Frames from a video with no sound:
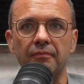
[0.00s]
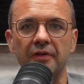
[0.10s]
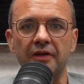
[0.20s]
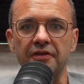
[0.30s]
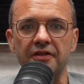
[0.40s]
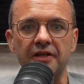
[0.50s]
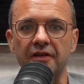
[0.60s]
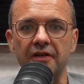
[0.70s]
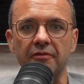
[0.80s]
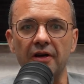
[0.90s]
consider
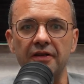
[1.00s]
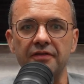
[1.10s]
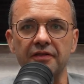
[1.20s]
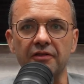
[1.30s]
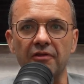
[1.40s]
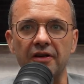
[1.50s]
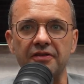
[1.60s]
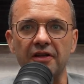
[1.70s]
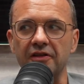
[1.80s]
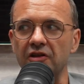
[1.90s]
the US as a great
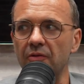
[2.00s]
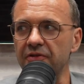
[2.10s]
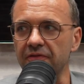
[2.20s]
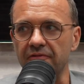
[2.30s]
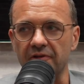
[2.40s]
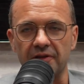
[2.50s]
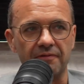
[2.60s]
study option for its